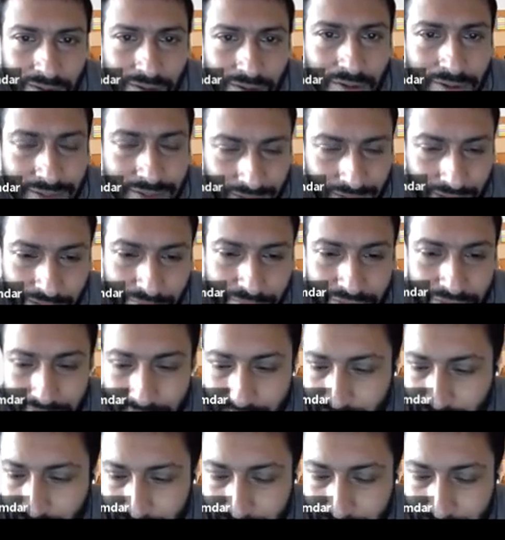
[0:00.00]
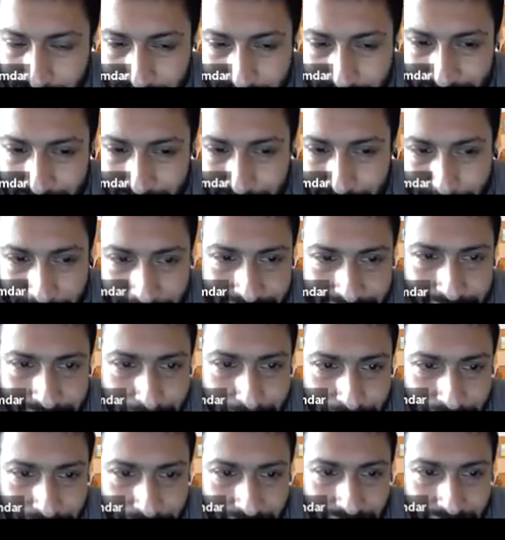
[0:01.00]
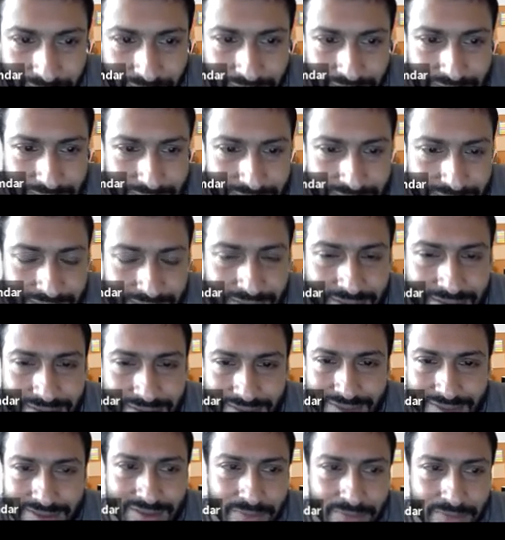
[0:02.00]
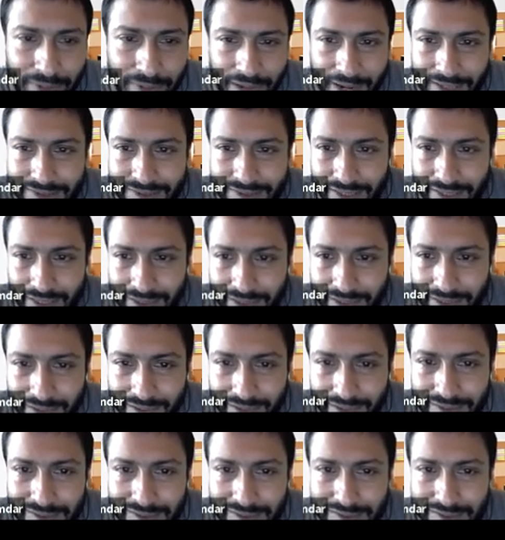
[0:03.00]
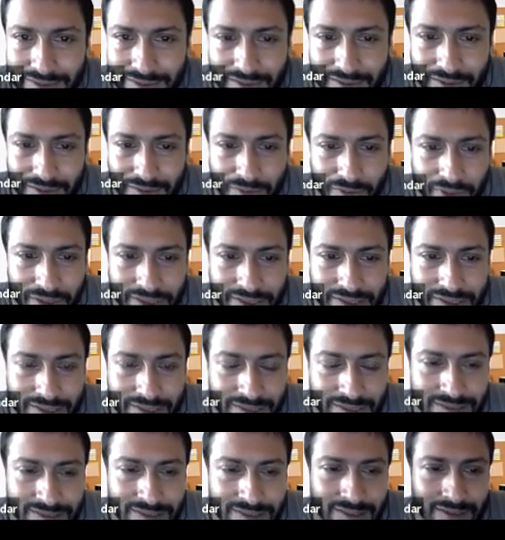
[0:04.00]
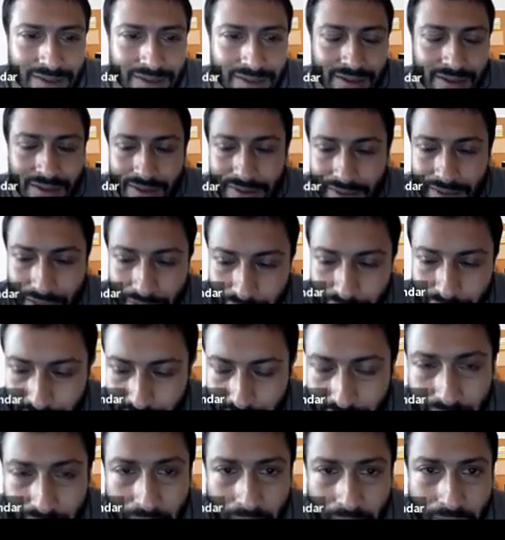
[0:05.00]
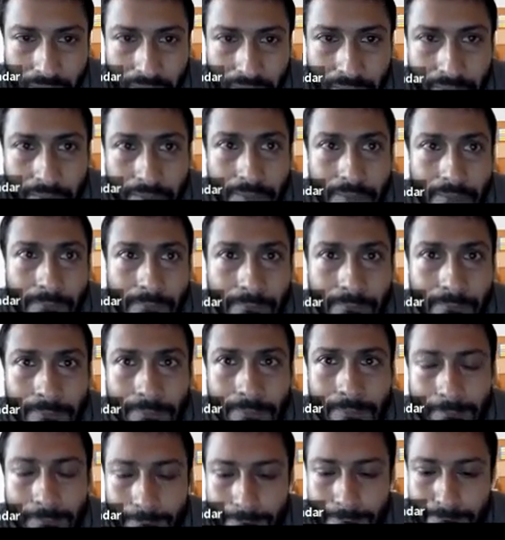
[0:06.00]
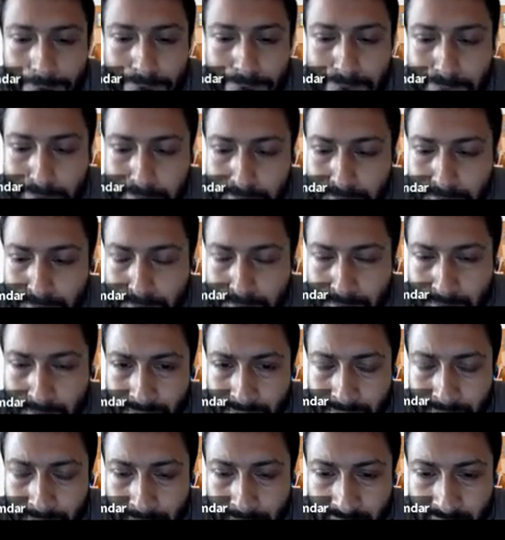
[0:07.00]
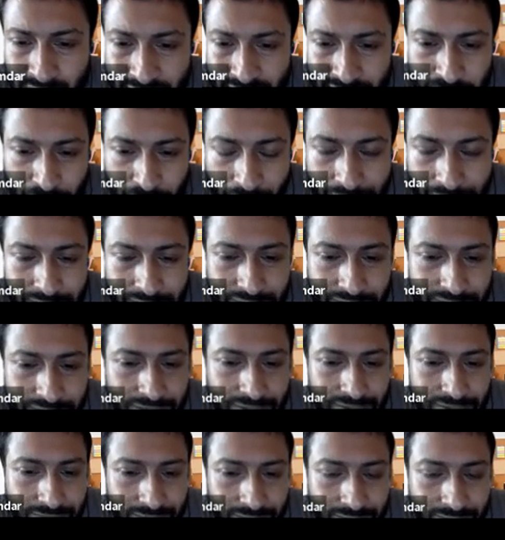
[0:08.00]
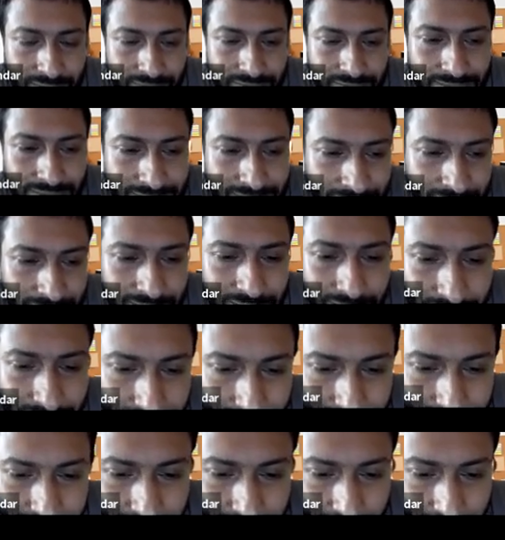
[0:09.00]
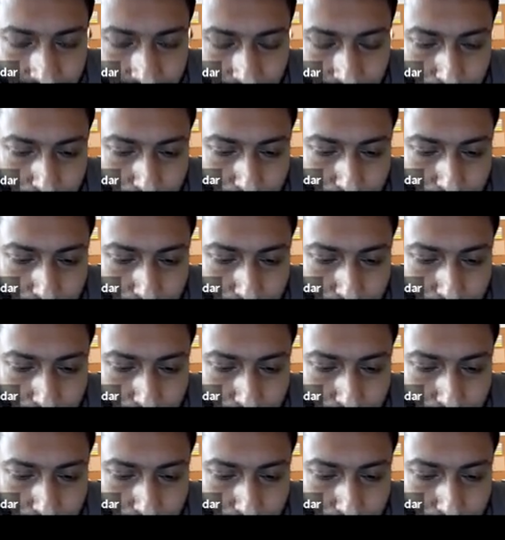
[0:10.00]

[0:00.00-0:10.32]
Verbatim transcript: Okay, I mean, uh, this is pretty simple. Essentially, just the backtracking is uh, what it is. Now, um, there is one little detail there.